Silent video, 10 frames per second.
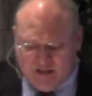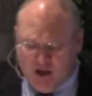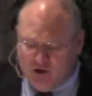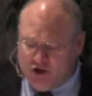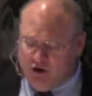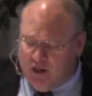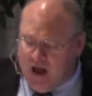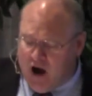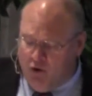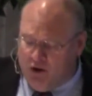Tell General
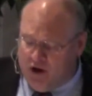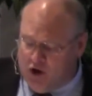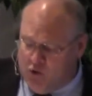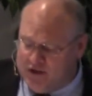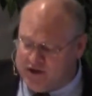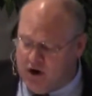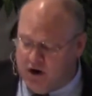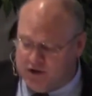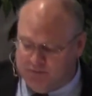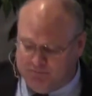Howard I know his
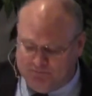heart,